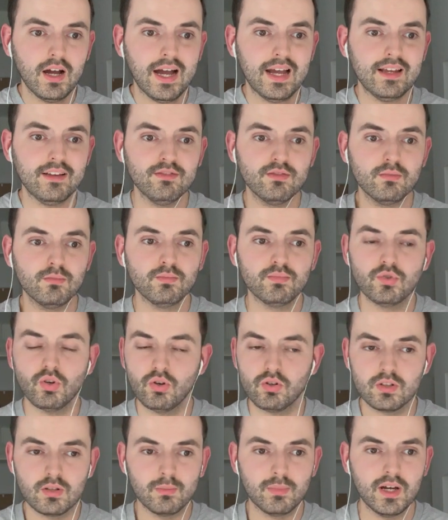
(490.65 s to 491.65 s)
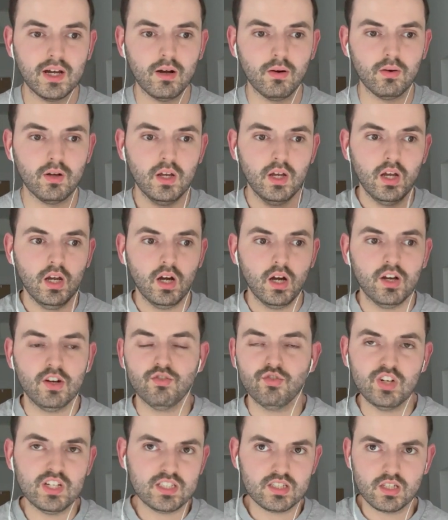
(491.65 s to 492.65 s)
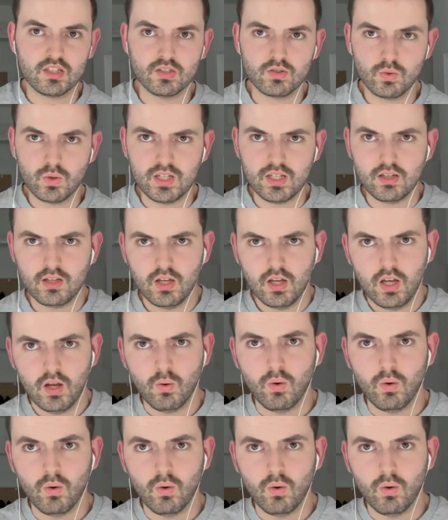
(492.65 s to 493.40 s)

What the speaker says: I even talked about in a recent tweet